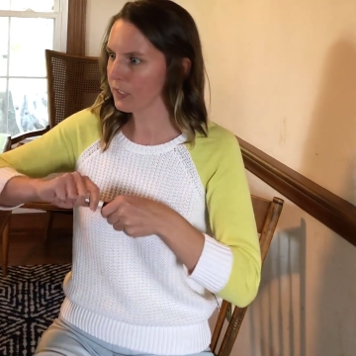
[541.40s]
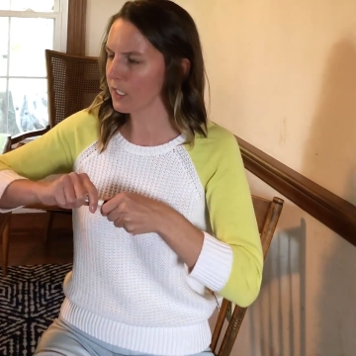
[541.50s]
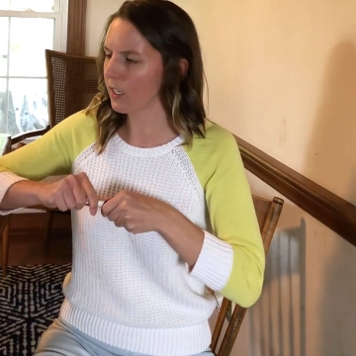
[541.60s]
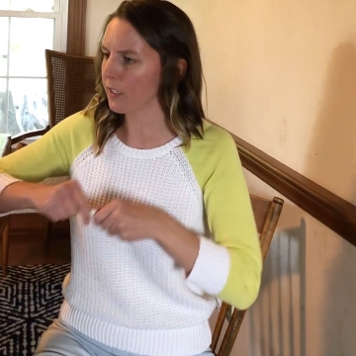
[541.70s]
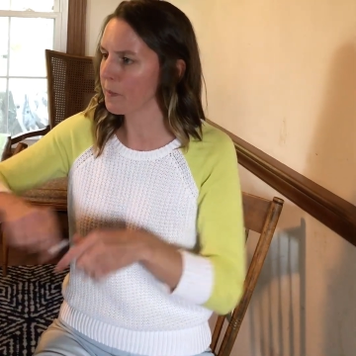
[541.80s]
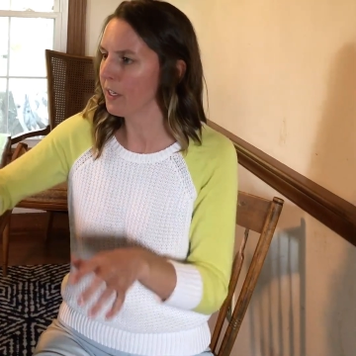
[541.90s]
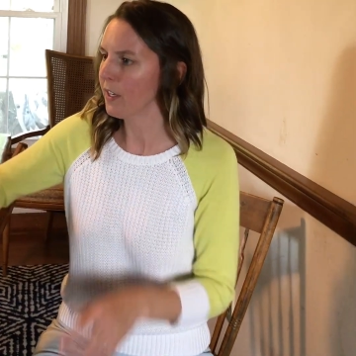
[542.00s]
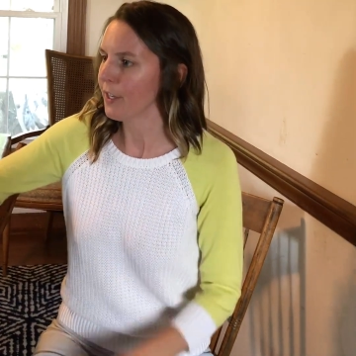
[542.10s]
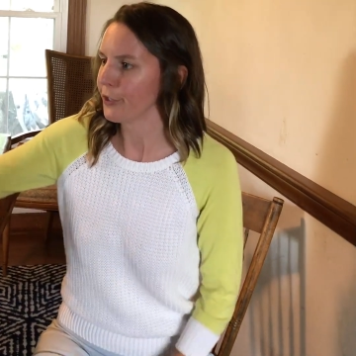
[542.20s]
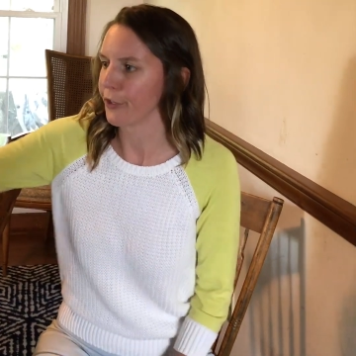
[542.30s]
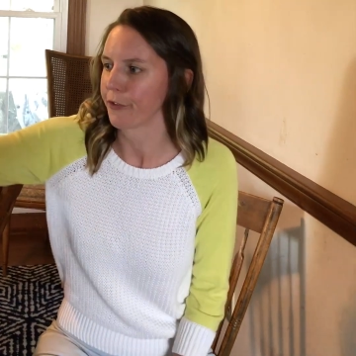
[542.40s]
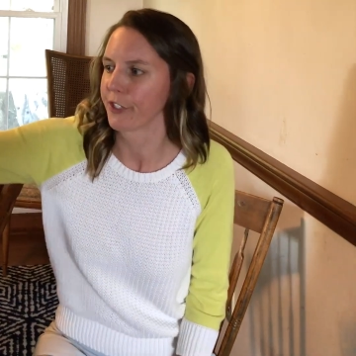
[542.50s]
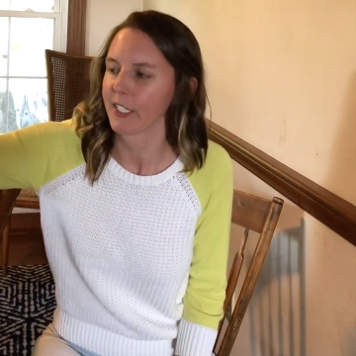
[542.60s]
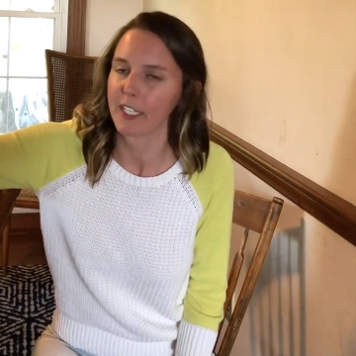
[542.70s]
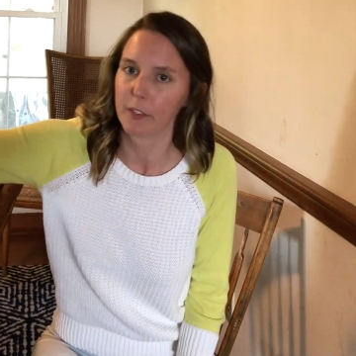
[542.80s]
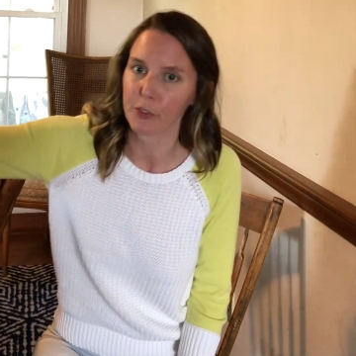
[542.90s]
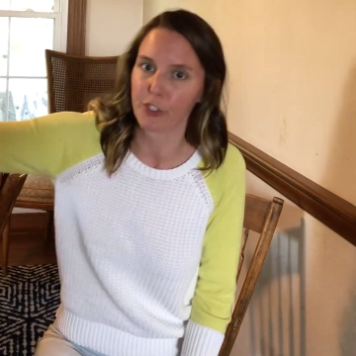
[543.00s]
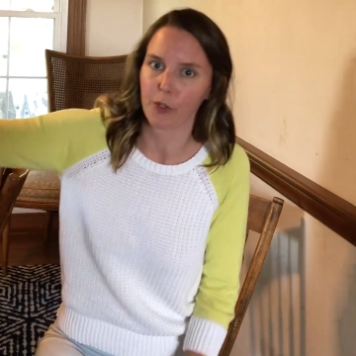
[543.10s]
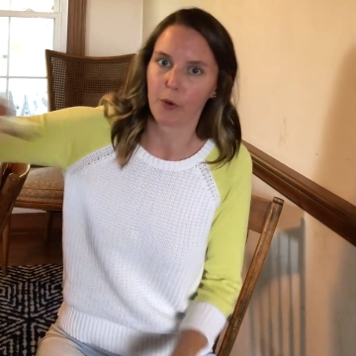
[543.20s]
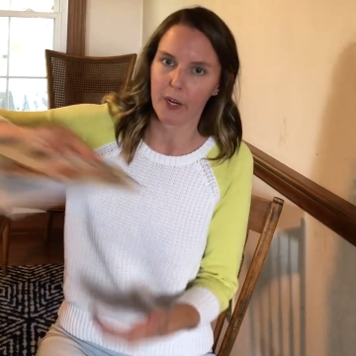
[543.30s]
So the first thing I did was
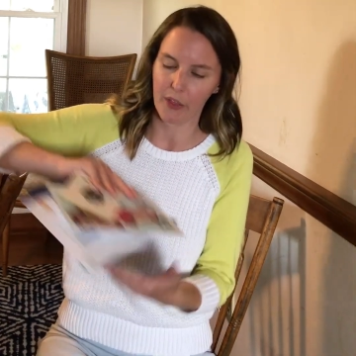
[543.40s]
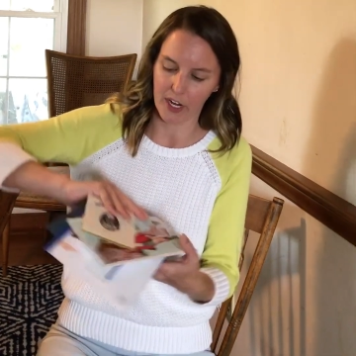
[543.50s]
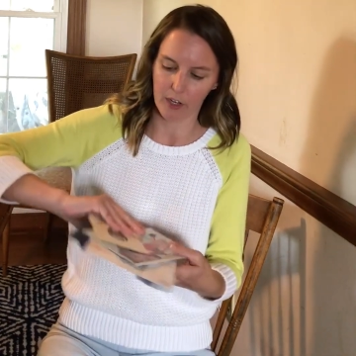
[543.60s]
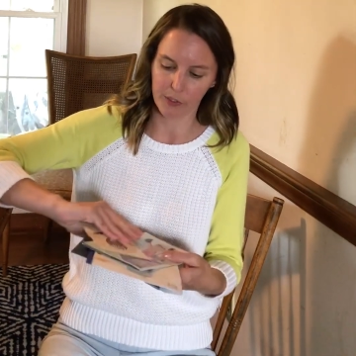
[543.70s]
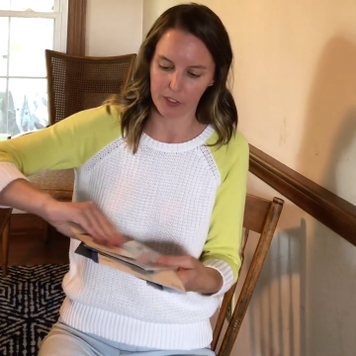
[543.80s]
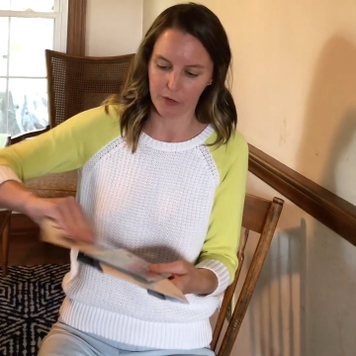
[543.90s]
just go around the house and